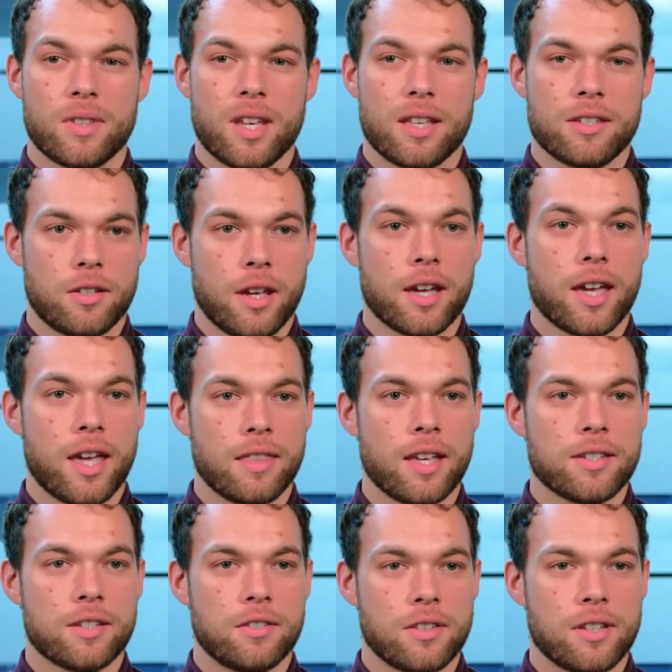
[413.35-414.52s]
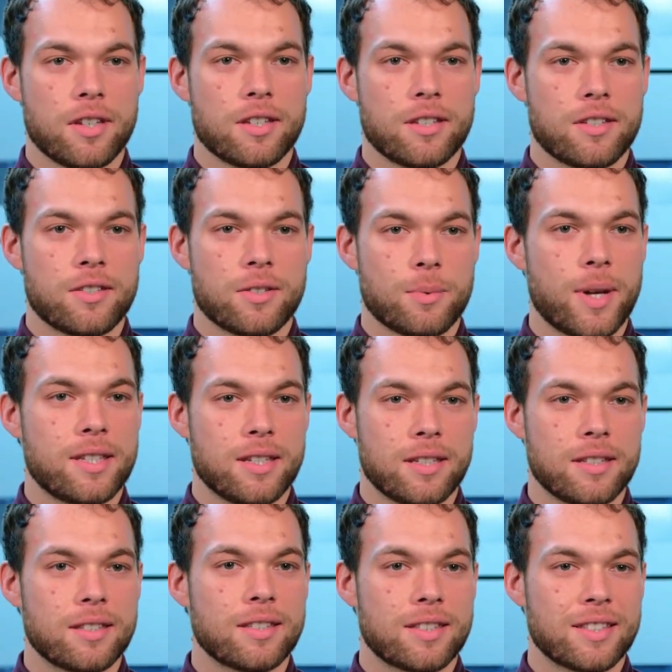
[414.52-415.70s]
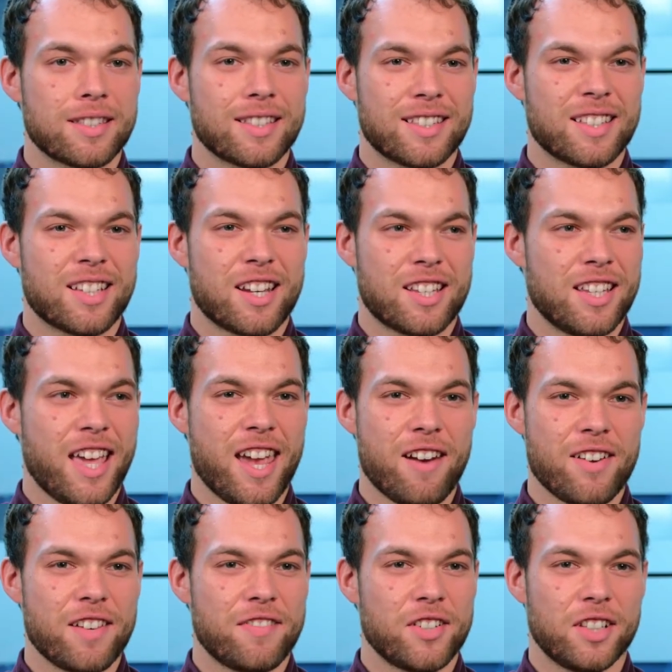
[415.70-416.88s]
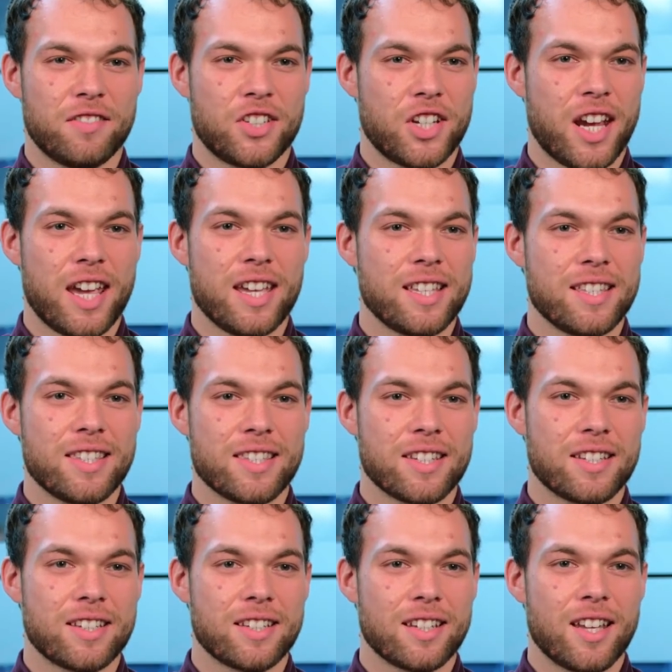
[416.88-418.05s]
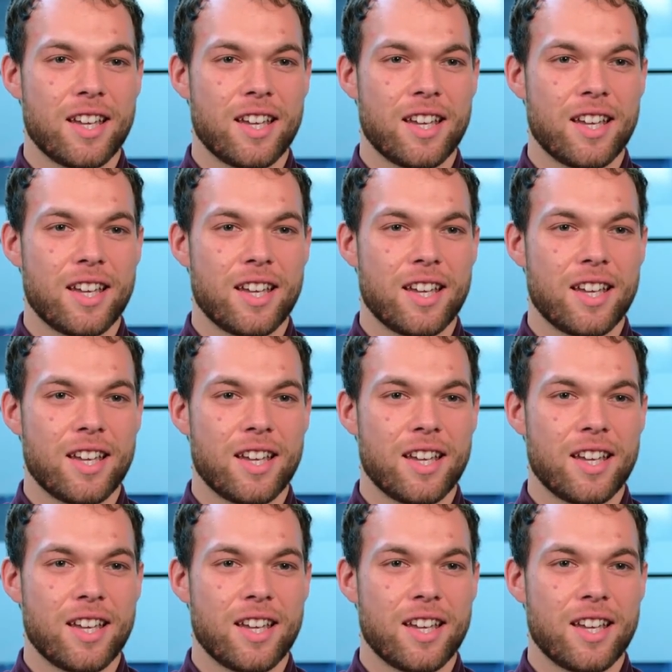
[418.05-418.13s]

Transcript: That's another sweaty area full of chains, and